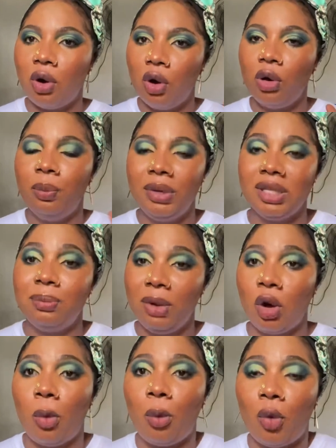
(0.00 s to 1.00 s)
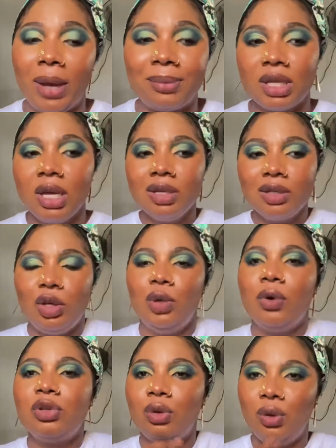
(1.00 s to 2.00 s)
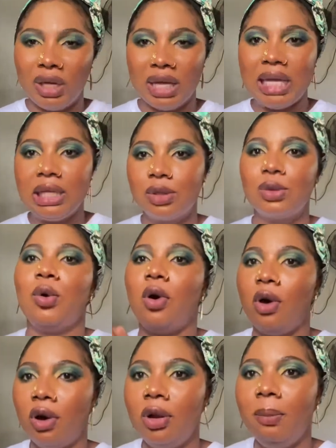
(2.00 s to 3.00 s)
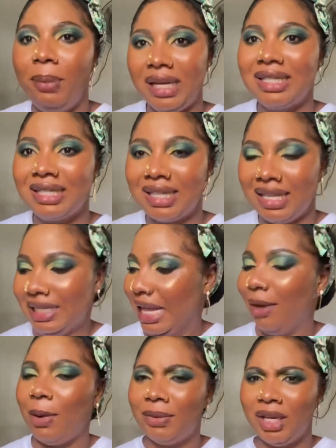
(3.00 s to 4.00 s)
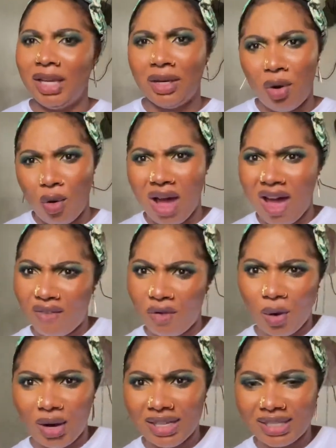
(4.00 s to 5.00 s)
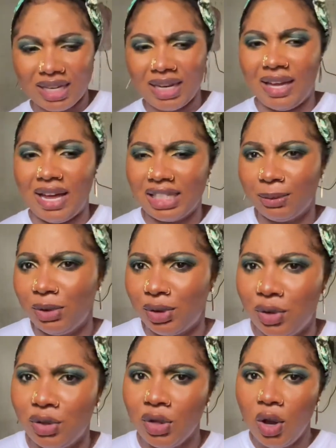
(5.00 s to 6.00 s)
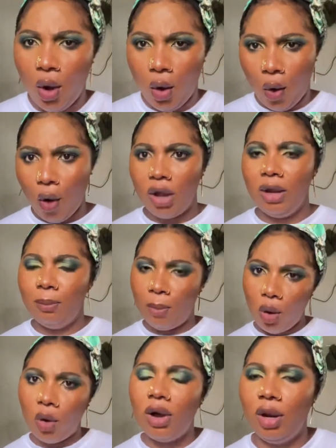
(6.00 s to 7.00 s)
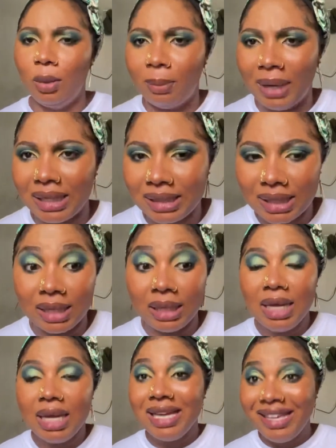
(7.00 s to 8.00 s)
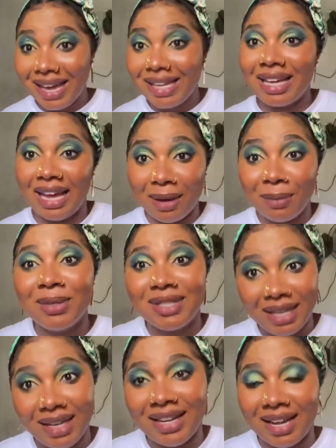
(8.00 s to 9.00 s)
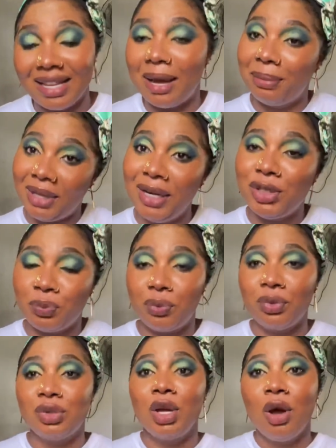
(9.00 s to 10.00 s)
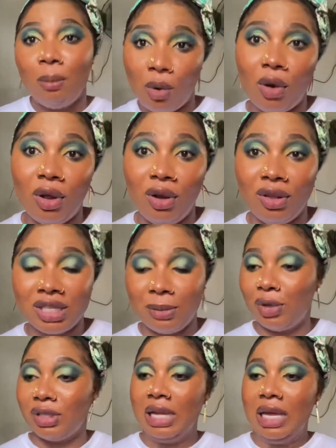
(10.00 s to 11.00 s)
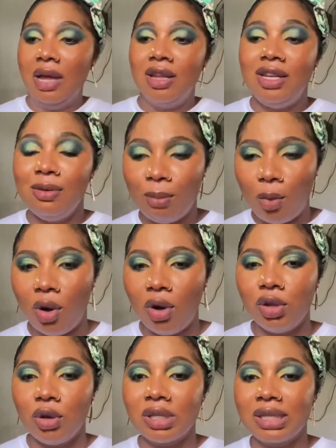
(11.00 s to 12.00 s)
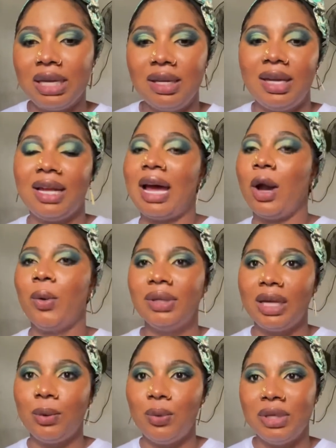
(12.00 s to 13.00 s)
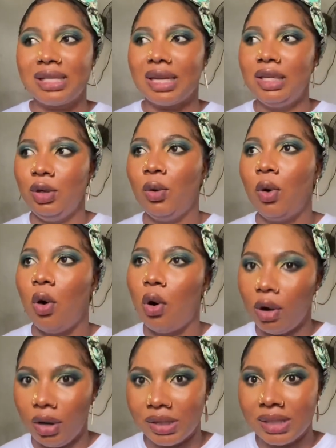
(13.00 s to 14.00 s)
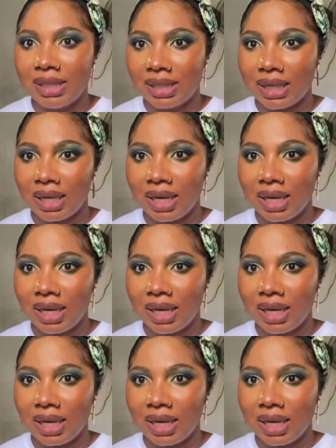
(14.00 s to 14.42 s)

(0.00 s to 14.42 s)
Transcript: oil-based makeup wipes. So you want to look into oil-based things. Like, you're thinking, oh, I have oily skin, and you asked me to use oil, more oil on my skin. Yes, I am saying that. I'm telling you to put more oil on your skin, because the more your skin get acquainted with, you know, oils,